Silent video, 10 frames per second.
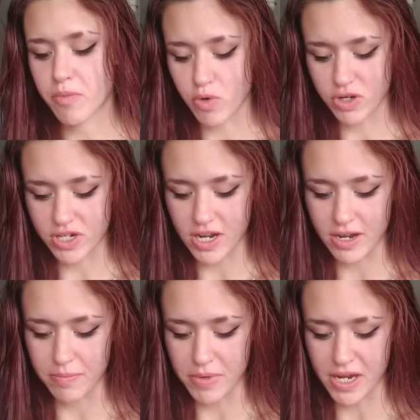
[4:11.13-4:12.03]
poor
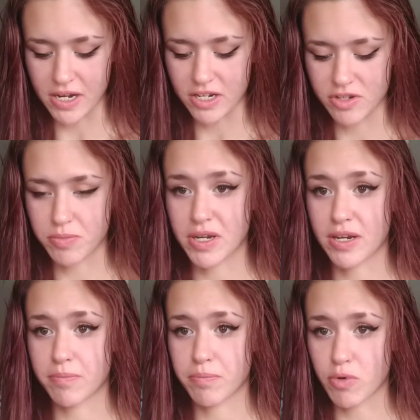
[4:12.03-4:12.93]
time
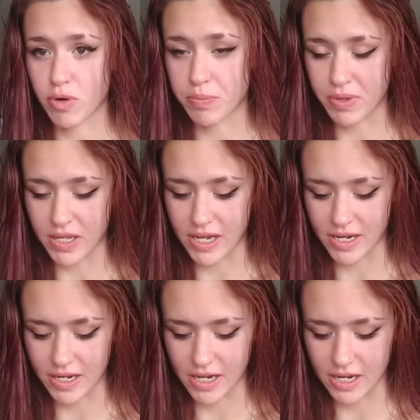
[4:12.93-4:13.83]
management, poor
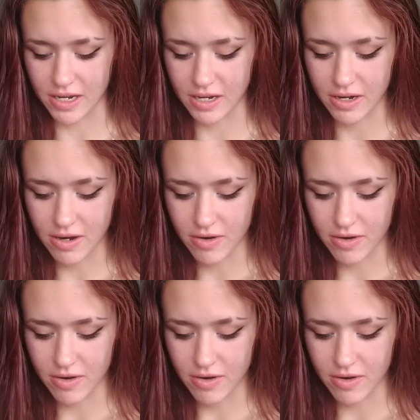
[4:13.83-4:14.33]
planning,